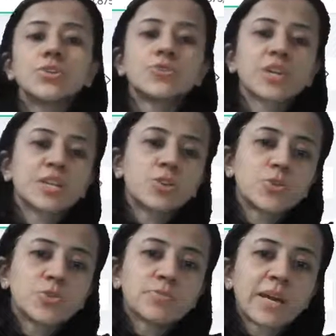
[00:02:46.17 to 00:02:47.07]
You can
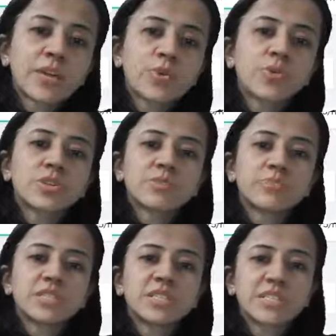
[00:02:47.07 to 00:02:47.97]
use my code
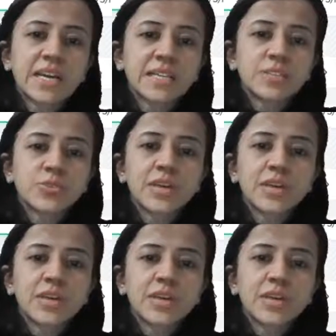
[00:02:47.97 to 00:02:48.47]
DIPTI10 to